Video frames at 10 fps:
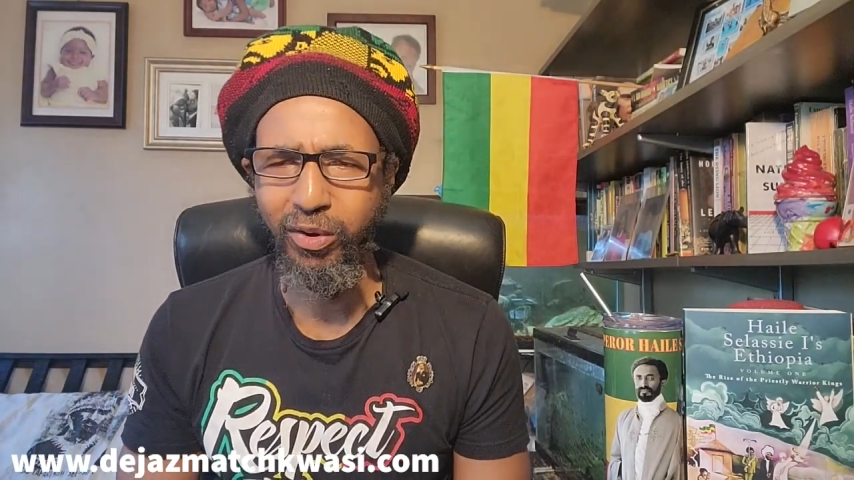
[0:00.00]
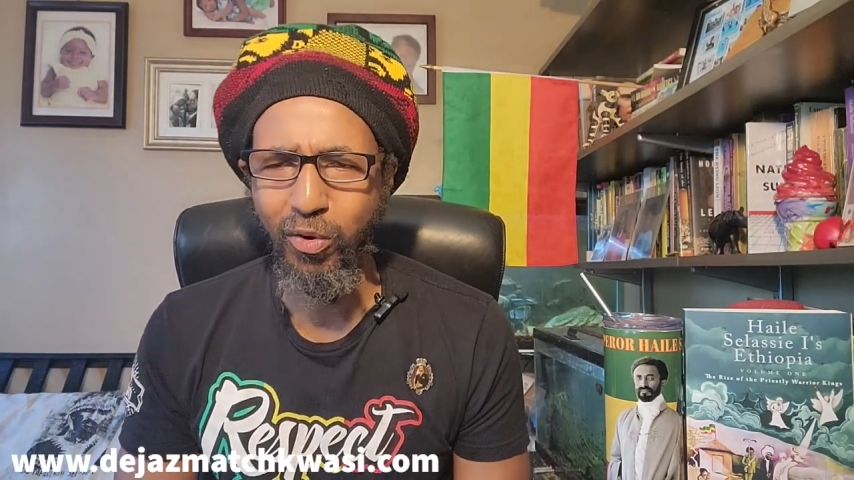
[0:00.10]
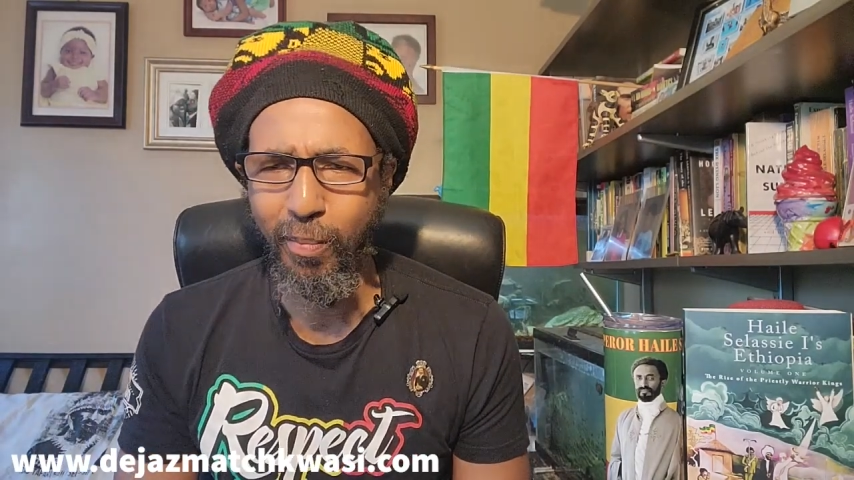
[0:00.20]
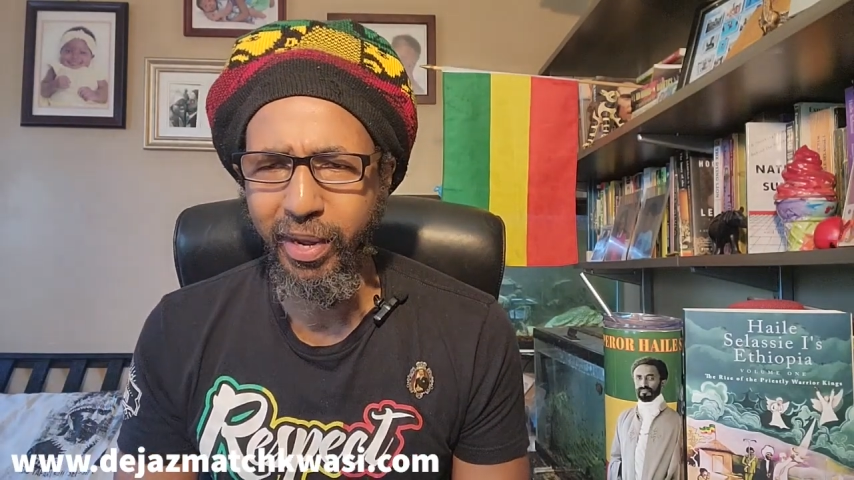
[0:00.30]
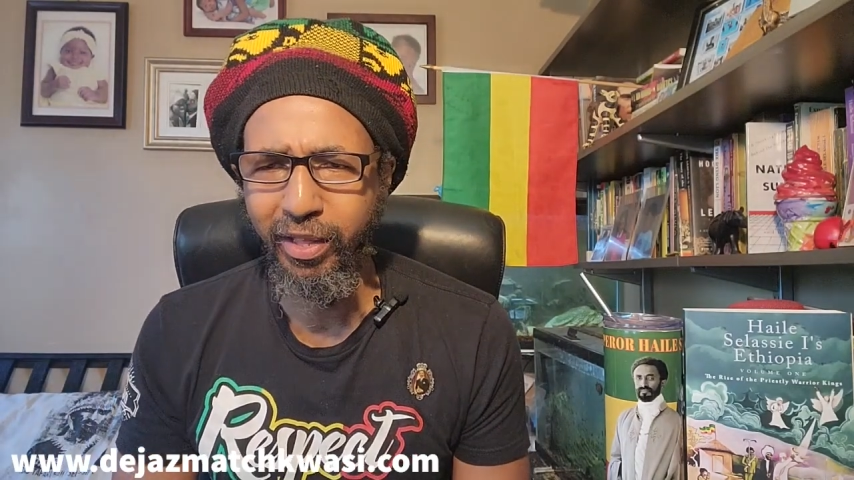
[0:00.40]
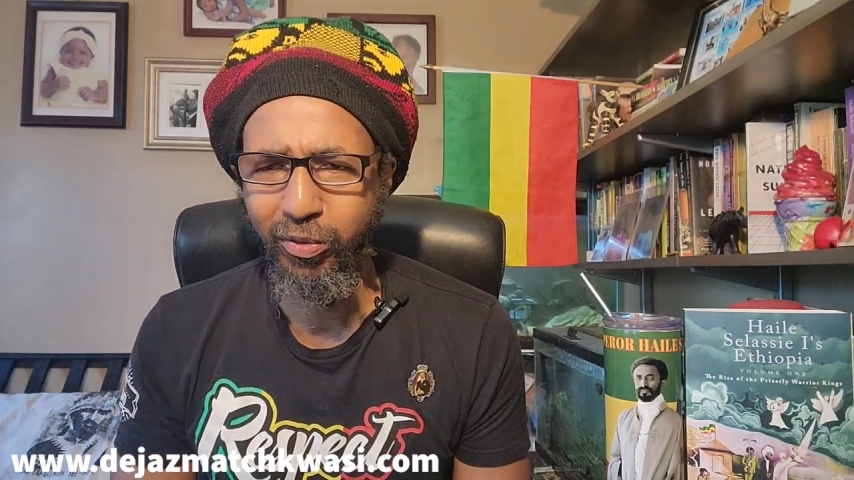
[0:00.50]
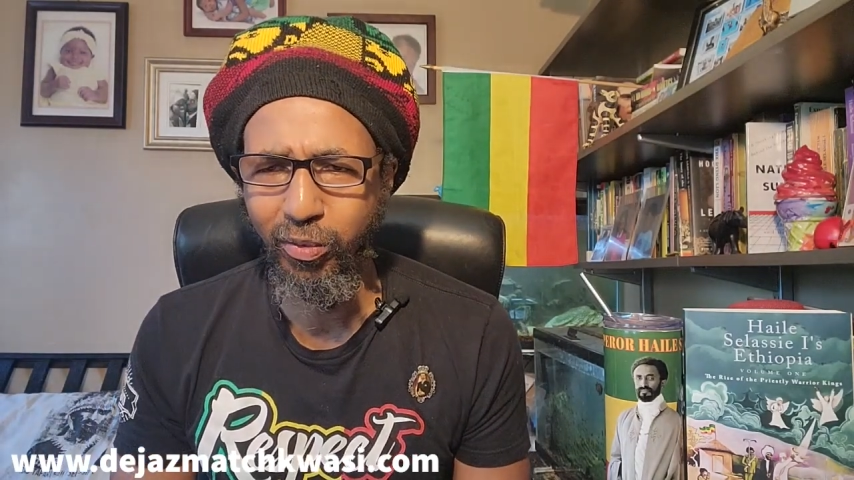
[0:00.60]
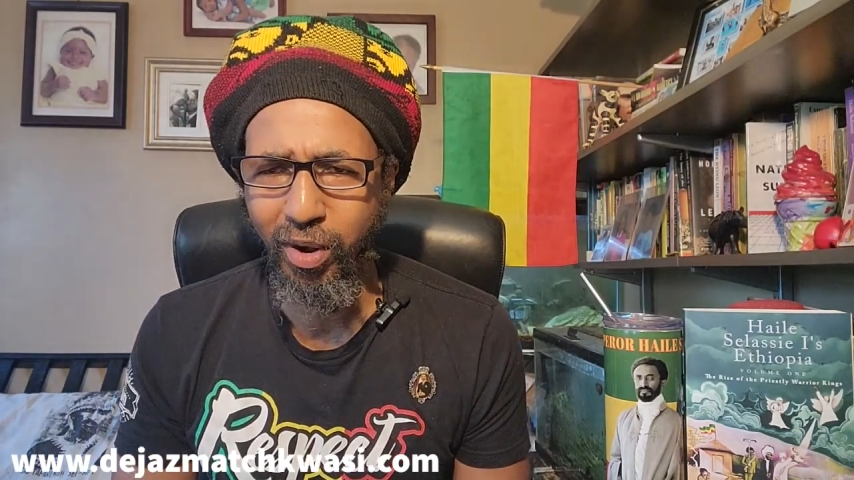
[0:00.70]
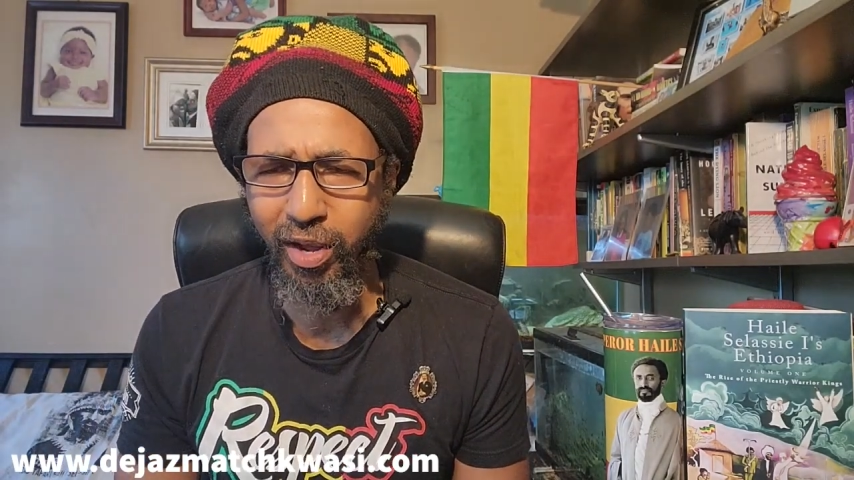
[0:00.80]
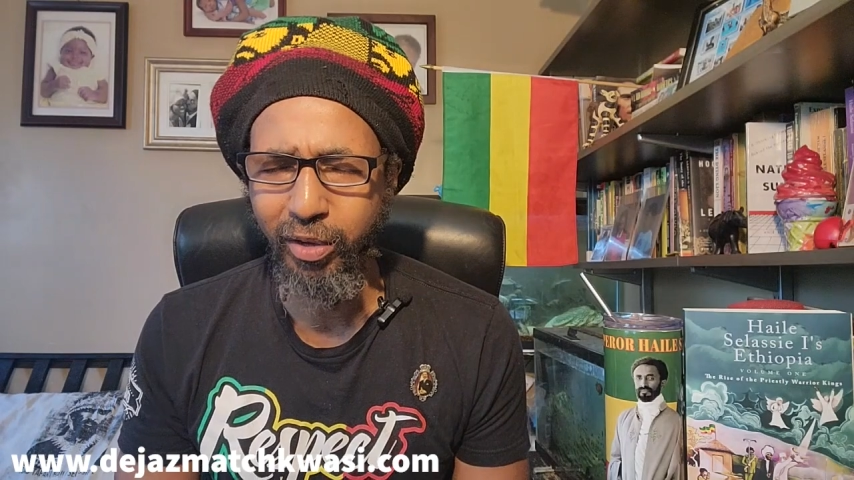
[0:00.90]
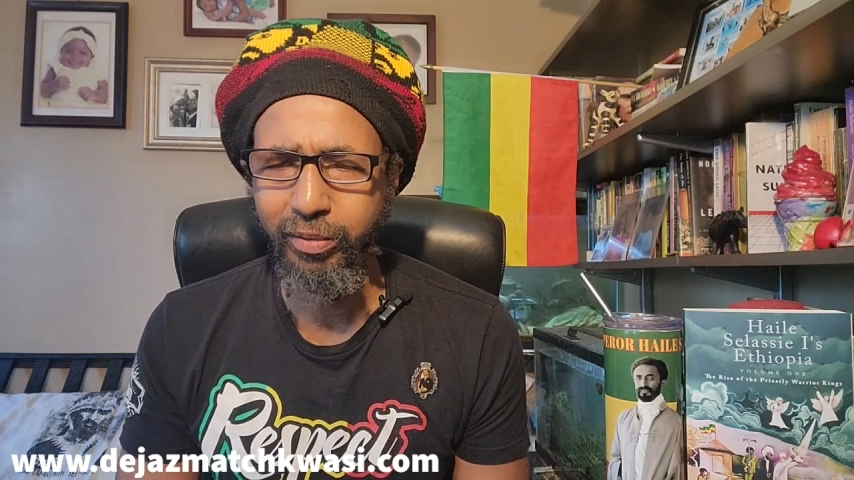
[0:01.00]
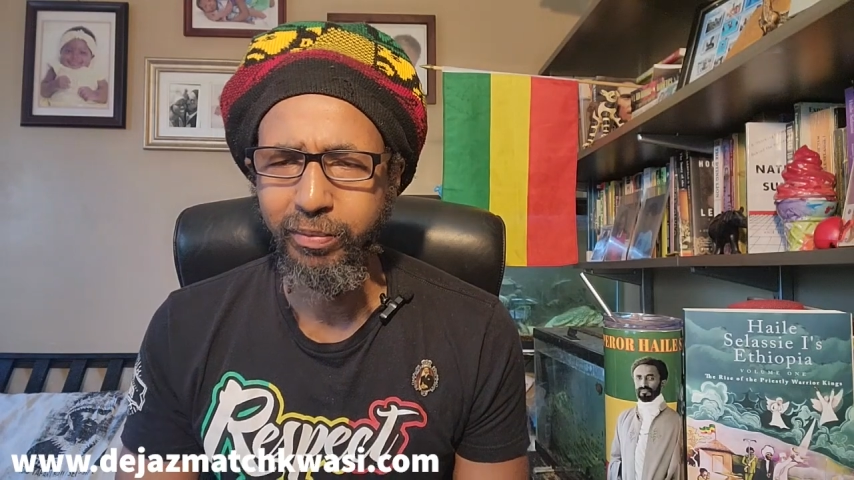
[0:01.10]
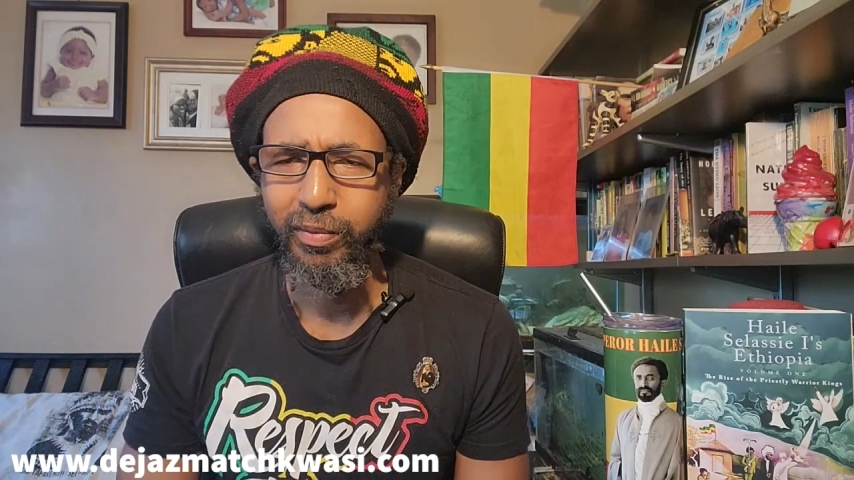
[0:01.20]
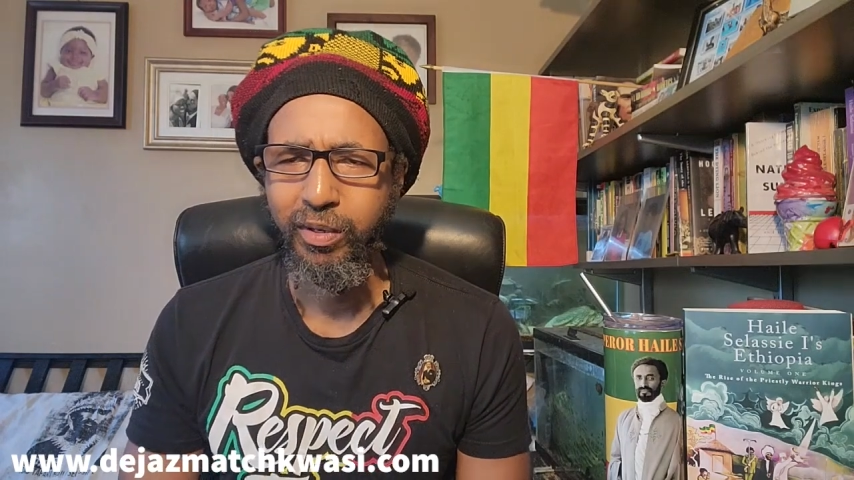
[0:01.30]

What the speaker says: nobody's wrong.